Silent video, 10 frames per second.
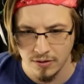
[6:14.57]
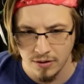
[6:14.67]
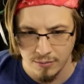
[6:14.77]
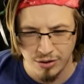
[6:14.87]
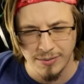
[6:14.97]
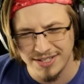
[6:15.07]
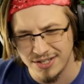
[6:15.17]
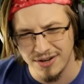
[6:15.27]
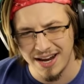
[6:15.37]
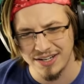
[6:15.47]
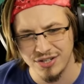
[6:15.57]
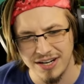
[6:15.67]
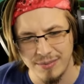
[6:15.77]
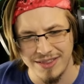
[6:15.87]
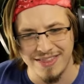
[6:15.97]
Probably still not actually going
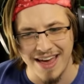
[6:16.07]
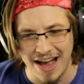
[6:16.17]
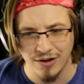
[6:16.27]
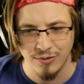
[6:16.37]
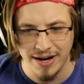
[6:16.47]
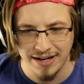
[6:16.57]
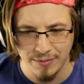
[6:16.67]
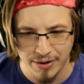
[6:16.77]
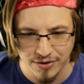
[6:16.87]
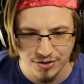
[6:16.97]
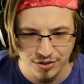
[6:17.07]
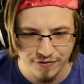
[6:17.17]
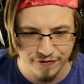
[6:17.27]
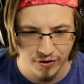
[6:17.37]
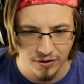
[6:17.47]
to be that great compared to
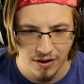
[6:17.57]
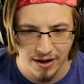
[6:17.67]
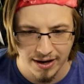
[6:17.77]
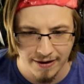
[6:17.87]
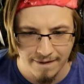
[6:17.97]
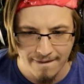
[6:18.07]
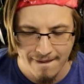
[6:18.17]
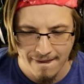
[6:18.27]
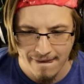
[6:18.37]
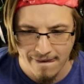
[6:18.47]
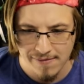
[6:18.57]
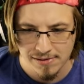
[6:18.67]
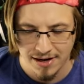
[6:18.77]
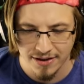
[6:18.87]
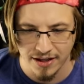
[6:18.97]
just full on,
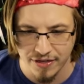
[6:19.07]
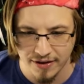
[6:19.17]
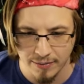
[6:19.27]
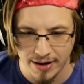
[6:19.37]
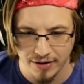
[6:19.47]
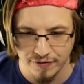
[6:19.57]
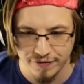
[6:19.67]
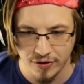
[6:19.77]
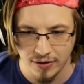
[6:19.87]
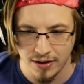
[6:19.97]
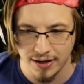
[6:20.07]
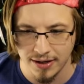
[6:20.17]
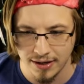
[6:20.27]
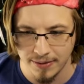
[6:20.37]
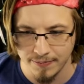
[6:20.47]
now that I think about it, full on
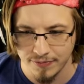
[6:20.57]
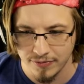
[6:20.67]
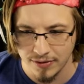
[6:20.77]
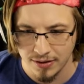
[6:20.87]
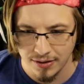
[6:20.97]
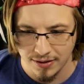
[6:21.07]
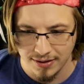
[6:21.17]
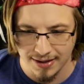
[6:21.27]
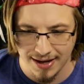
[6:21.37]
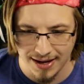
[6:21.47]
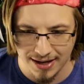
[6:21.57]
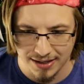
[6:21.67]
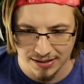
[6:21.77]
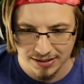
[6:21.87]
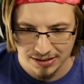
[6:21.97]
uh,
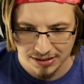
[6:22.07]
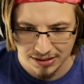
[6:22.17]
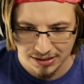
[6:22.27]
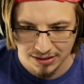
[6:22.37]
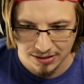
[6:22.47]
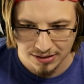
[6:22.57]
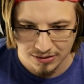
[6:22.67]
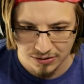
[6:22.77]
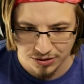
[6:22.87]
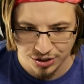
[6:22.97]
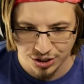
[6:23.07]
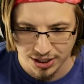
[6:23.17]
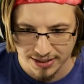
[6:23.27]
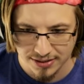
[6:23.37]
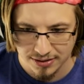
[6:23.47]
yeah.
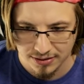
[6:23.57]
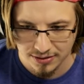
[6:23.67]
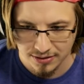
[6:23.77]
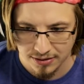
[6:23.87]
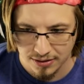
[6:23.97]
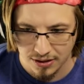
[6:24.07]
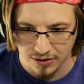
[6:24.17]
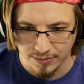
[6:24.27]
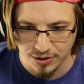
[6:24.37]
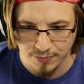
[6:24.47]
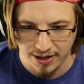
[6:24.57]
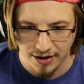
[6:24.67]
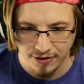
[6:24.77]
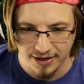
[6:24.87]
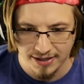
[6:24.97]
Shit. Okay, let me just play
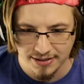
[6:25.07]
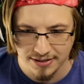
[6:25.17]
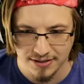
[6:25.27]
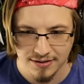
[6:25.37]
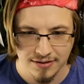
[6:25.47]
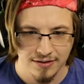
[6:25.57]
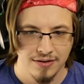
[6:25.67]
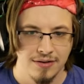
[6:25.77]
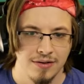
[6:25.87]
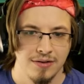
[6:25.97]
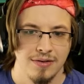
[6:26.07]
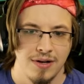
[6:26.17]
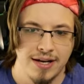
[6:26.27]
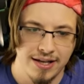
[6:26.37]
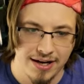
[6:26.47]
all these. Not
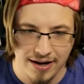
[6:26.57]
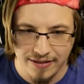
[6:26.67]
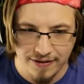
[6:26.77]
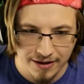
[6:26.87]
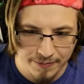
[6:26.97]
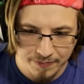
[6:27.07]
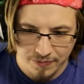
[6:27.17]
gonna get anything.